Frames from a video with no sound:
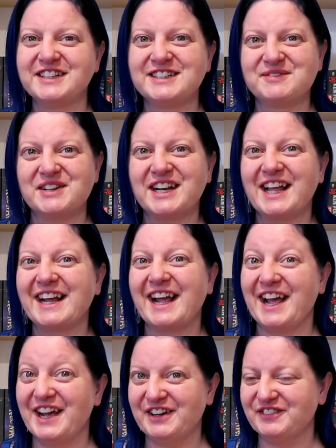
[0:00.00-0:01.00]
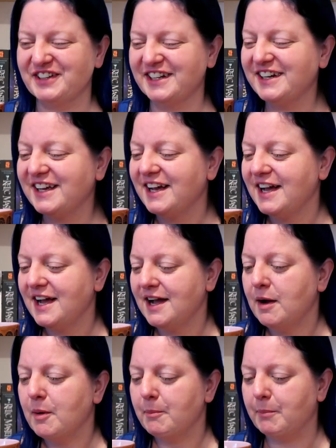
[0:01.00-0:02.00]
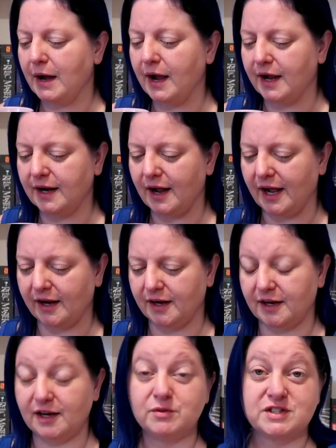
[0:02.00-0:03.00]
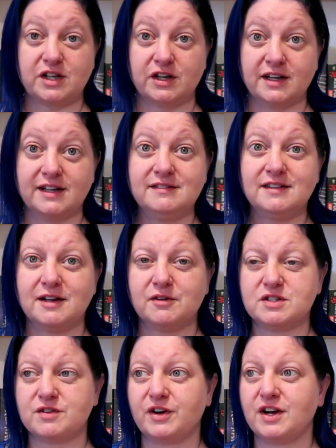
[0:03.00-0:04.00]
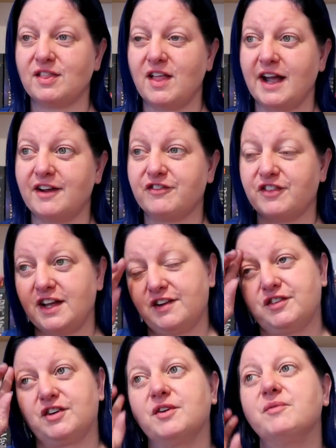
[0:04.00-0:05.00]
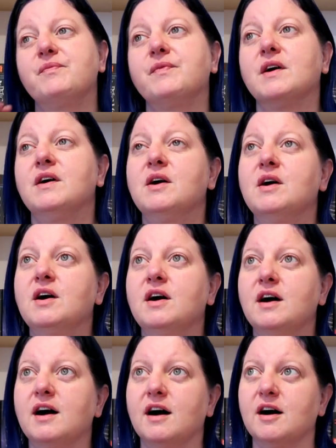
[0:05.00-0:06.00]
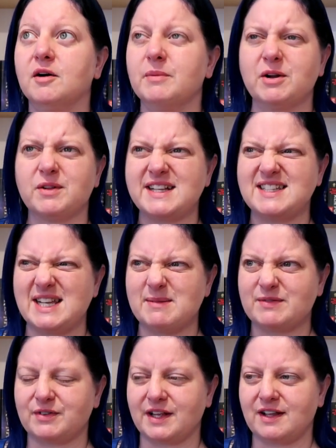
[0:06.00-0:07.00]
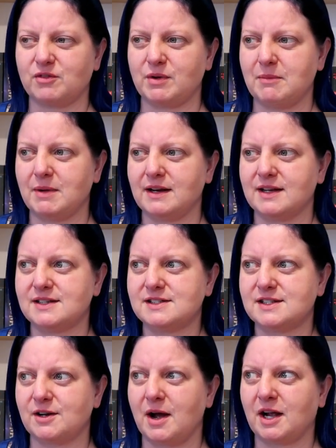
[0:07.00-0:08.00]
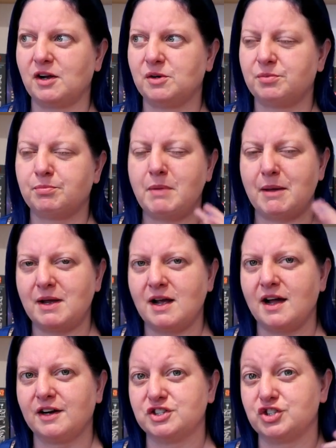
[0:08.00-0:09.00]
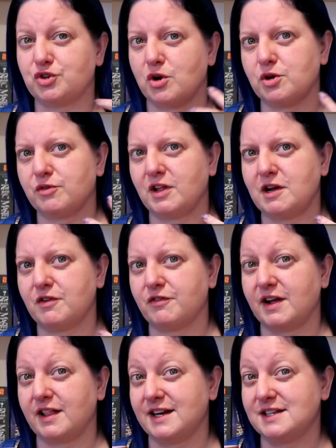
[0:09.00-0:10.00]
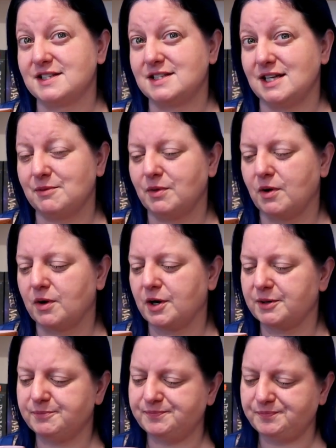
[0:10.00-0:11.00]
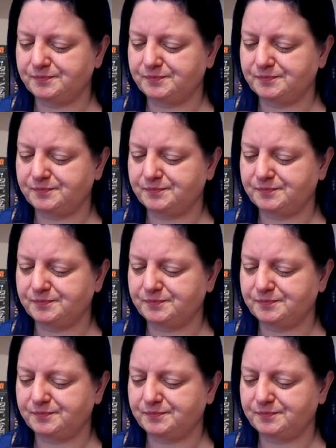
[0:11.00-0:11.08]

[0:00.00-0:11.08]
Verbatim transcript: It smelled like heaven. But I, it was good. It was a very light flavor. Um, it only steeps for like three minutes. So I could have maybe gotten a stronger flavor if I let it steep longer.